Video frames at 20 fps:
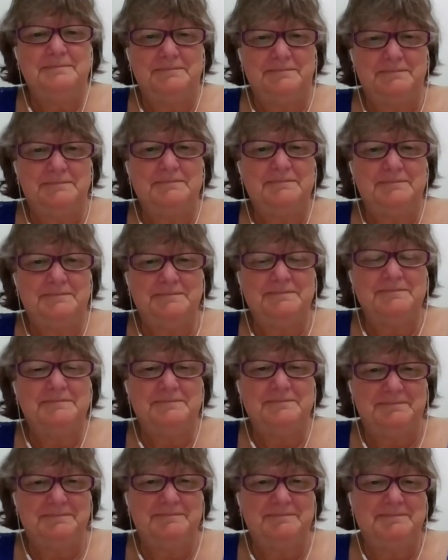
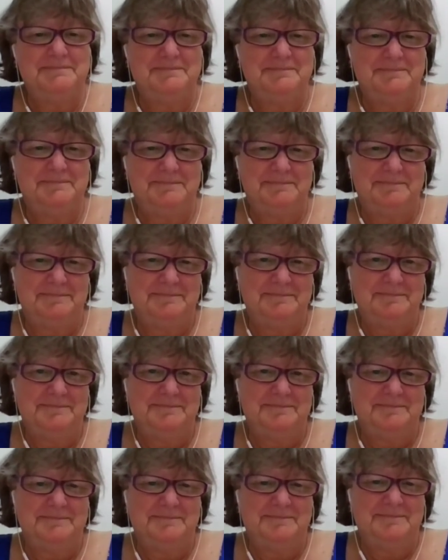
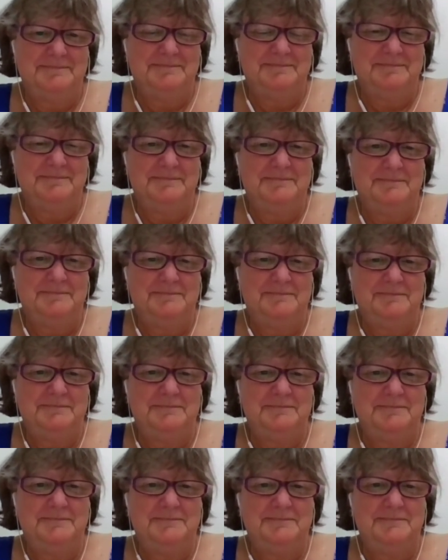
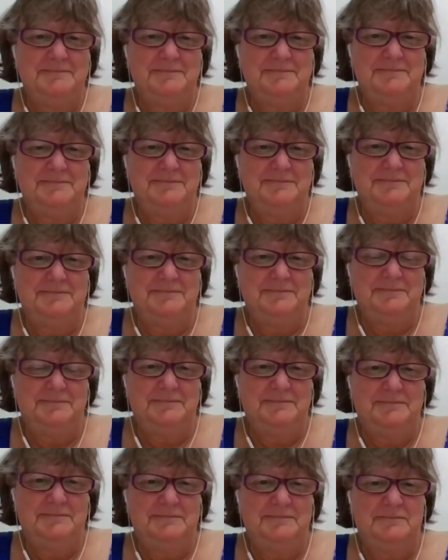
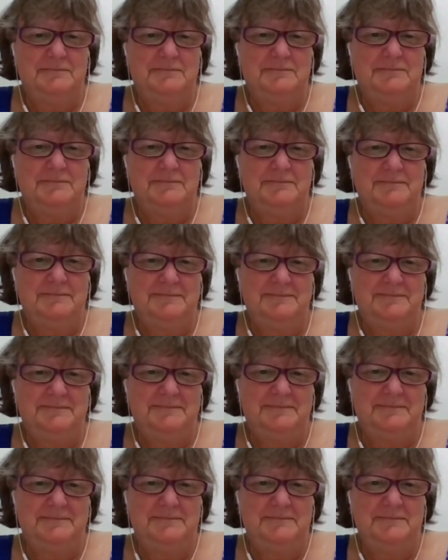
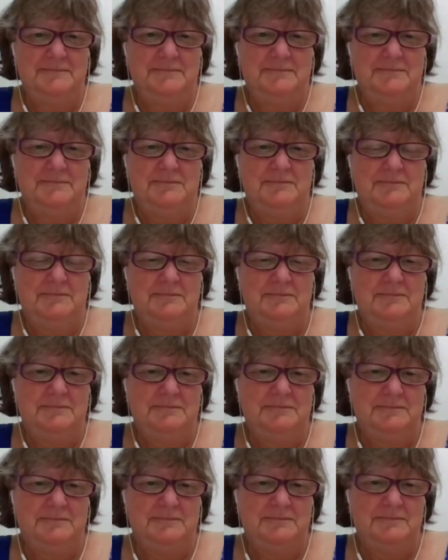
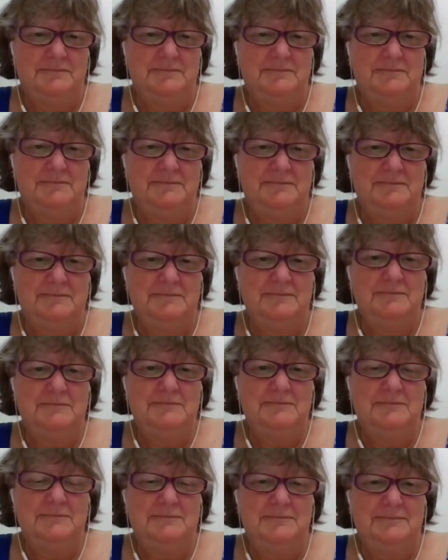
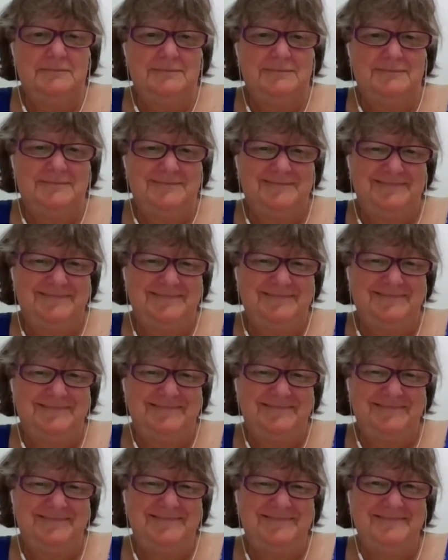(silent)